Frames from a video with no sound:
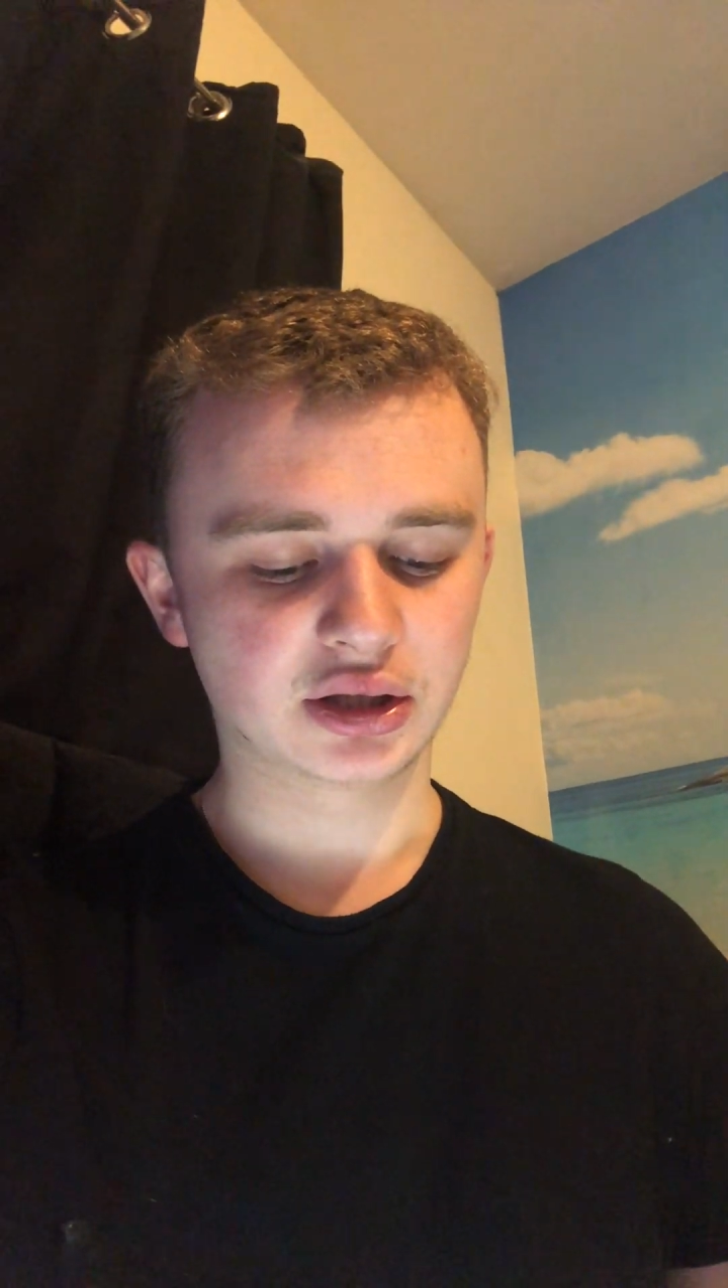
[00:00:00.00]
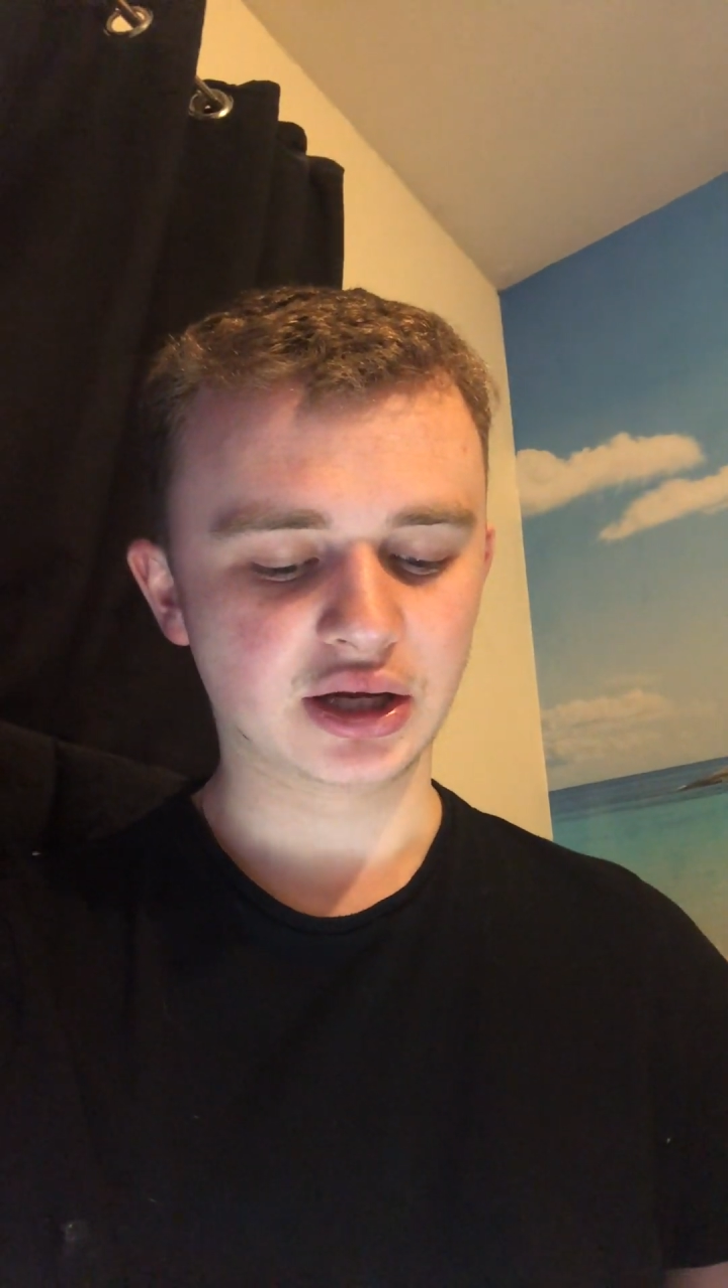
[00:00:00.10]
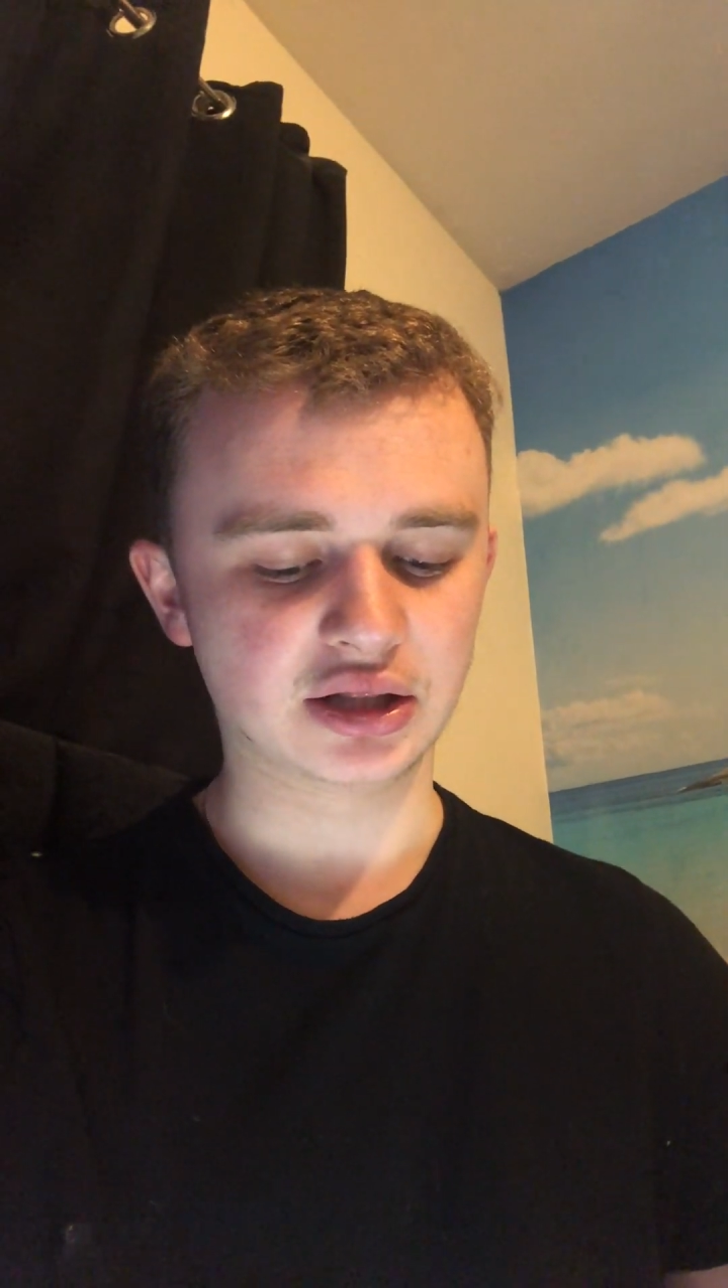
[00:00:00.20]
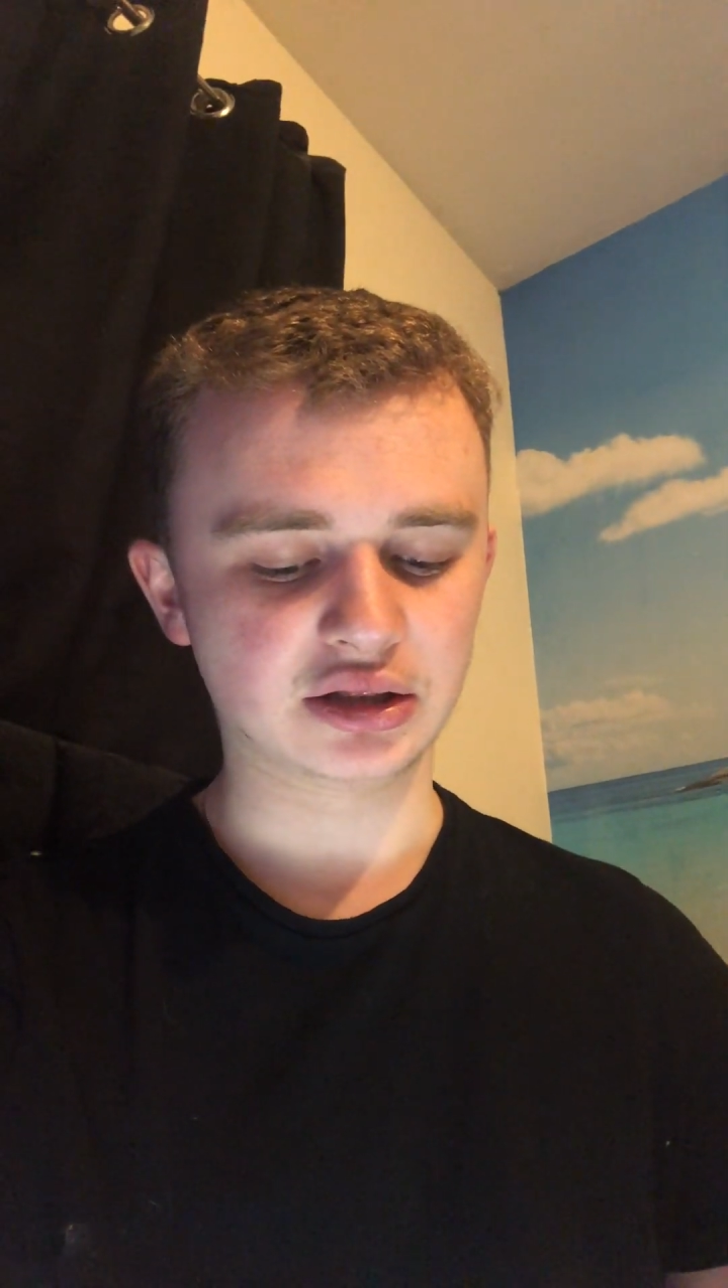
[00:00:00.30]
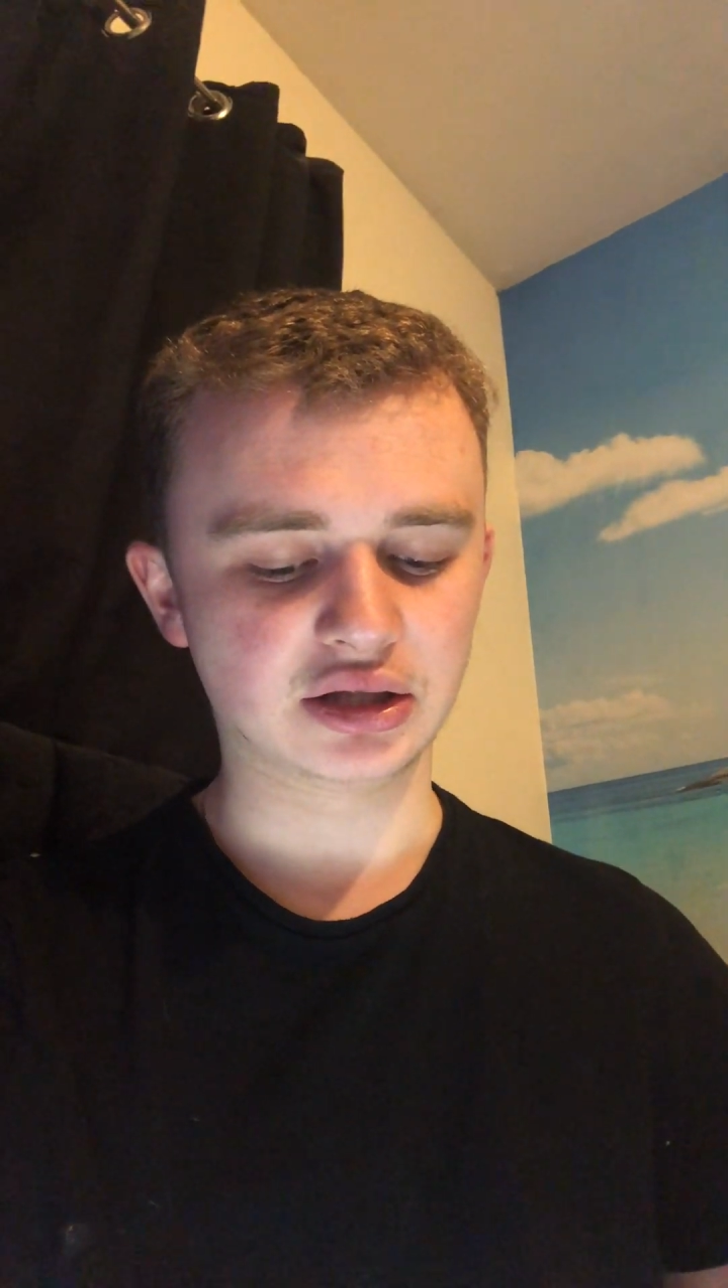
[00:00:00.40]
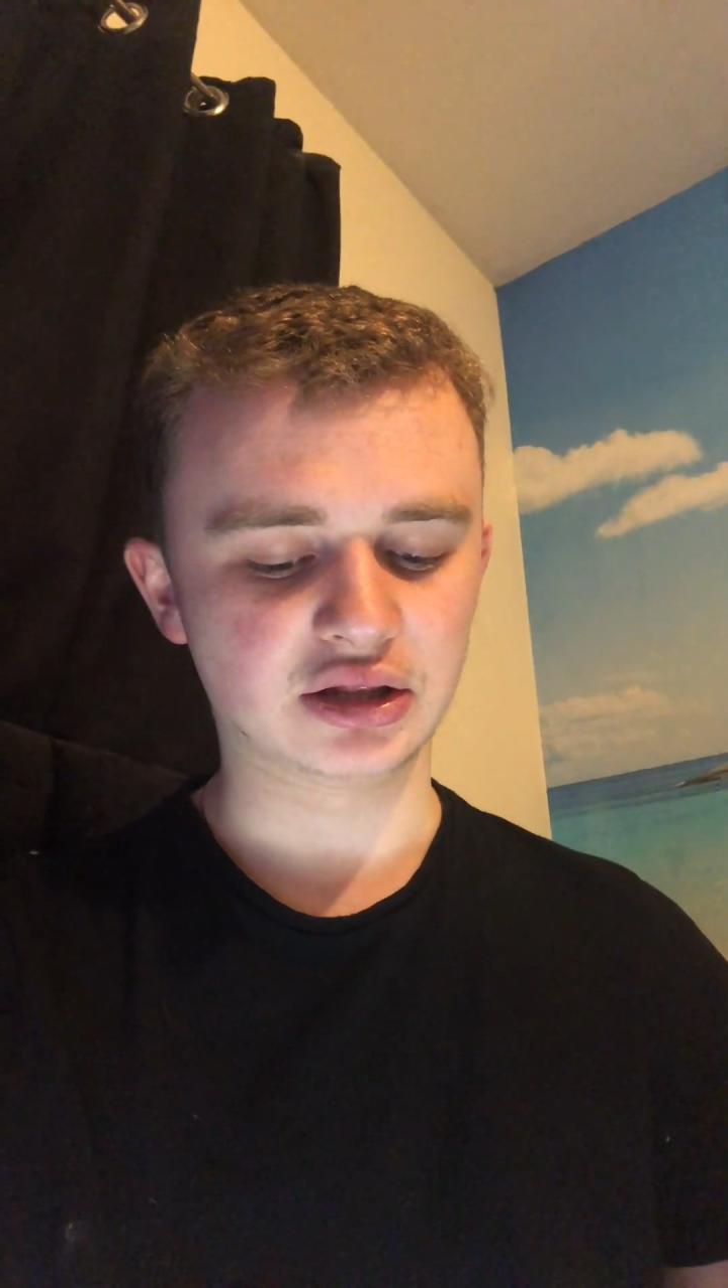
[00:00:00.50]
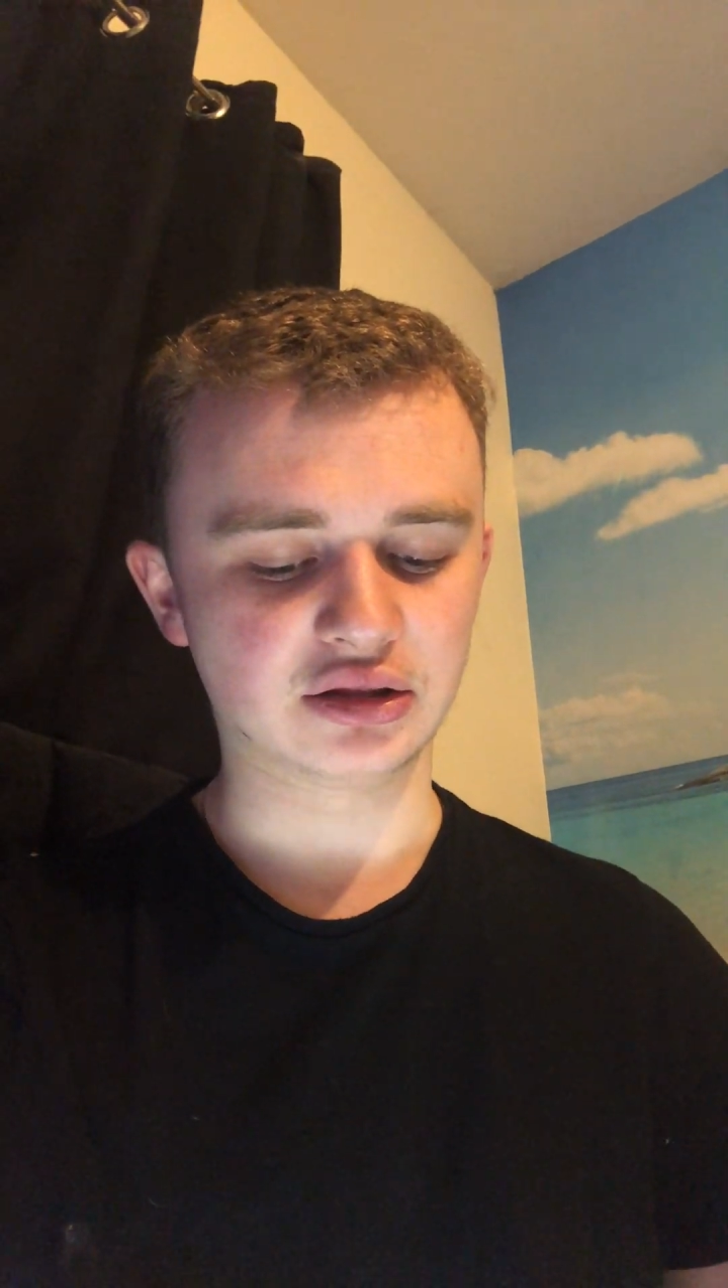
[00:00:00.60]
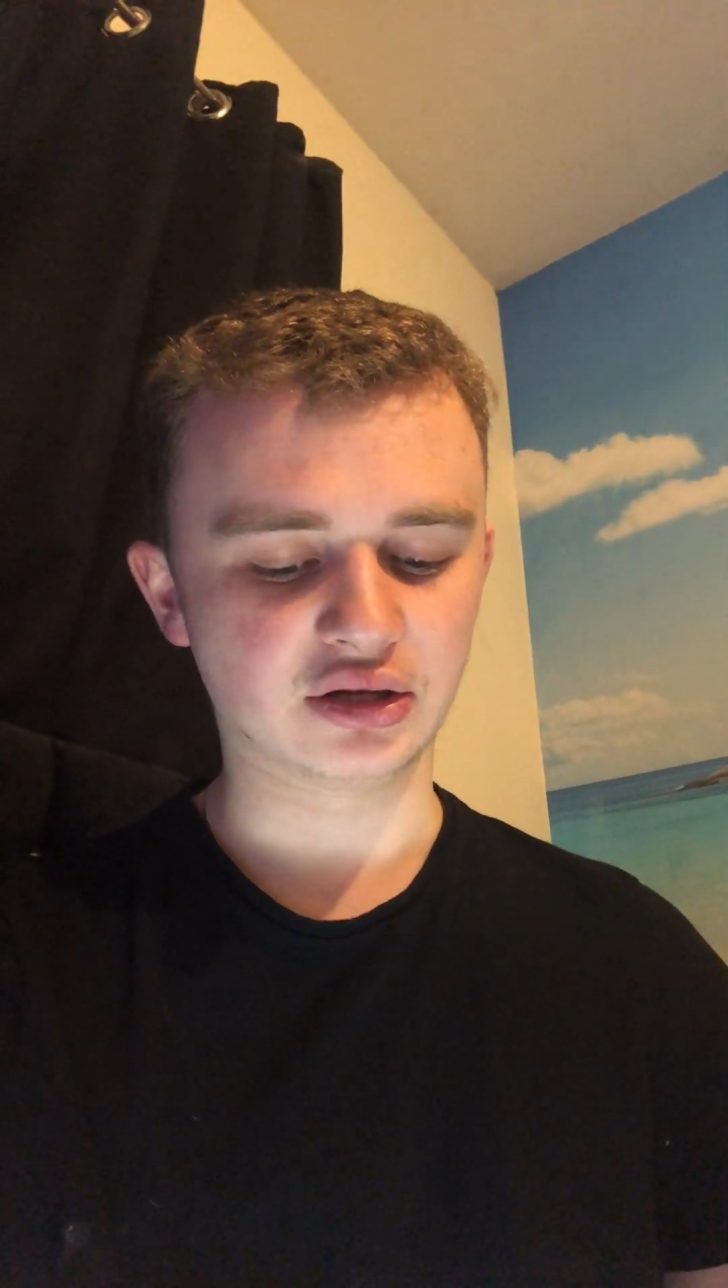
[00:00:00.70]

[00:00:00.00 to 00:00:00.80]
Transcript: in in